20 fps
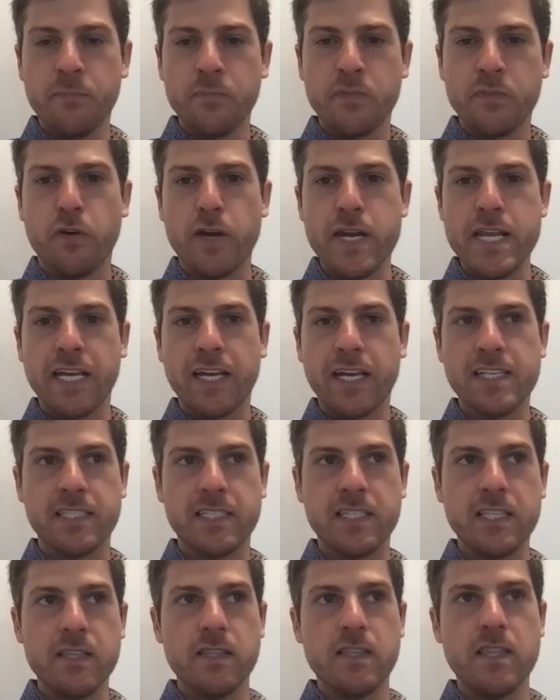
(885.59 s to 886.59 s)
It's funny because
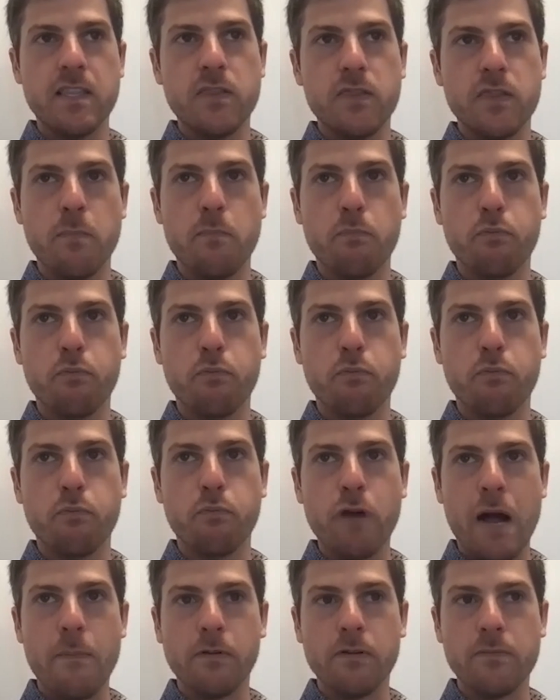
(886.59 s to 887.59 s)
the
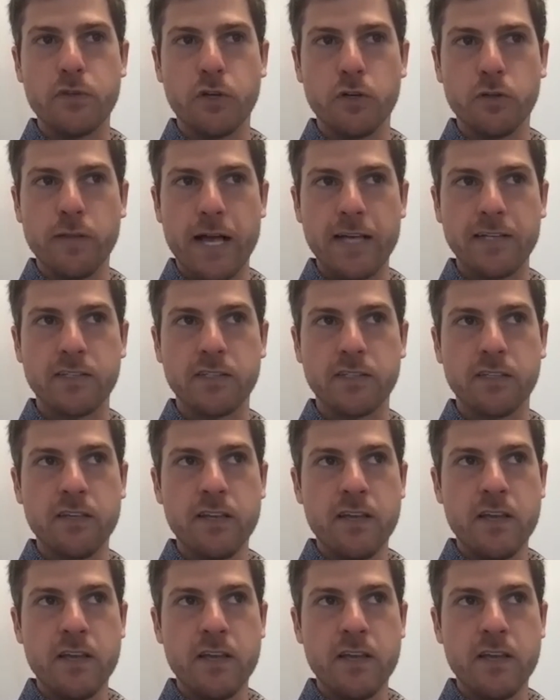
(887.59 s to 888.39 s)
problems are less